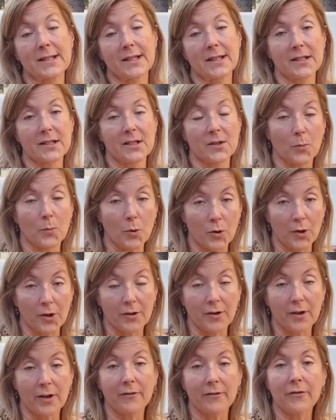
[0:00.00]

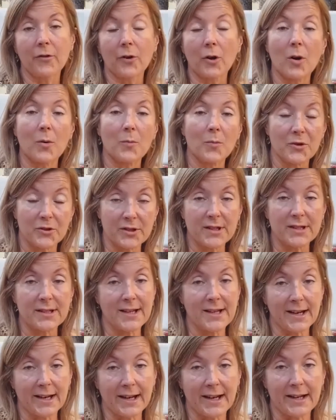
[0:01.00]
supporter of for almost a
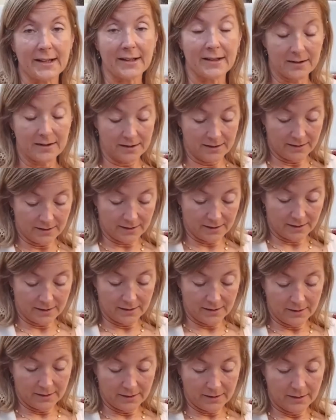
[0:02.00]
decade.
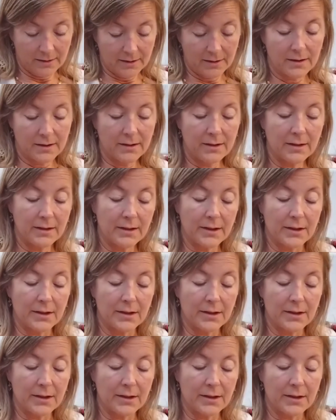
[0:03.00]
In